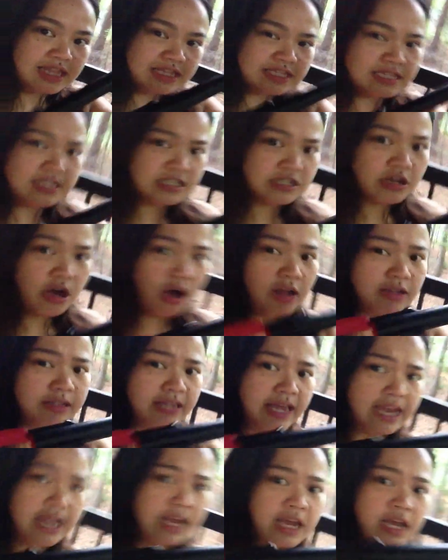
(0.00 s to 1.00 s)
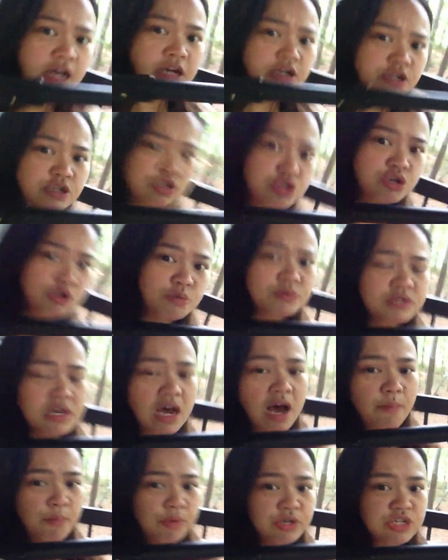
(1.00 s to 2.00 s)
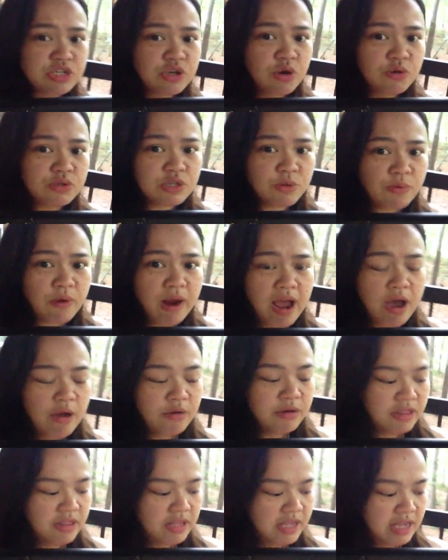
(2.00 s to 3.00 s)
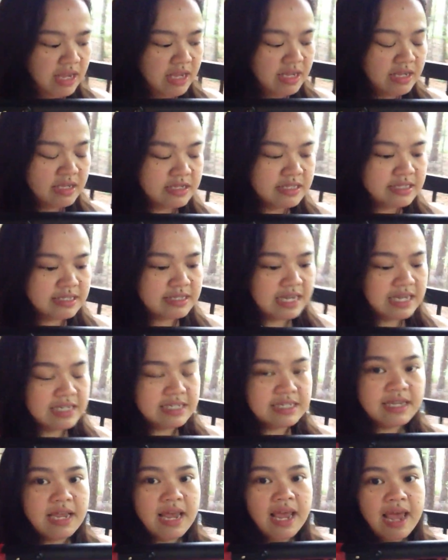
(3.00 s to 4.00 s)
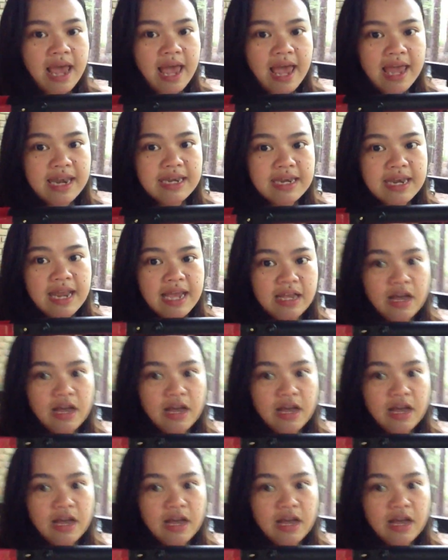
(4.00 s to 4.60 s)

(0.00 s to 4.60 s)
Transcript: this is called a tube top, which goes around the seat and neck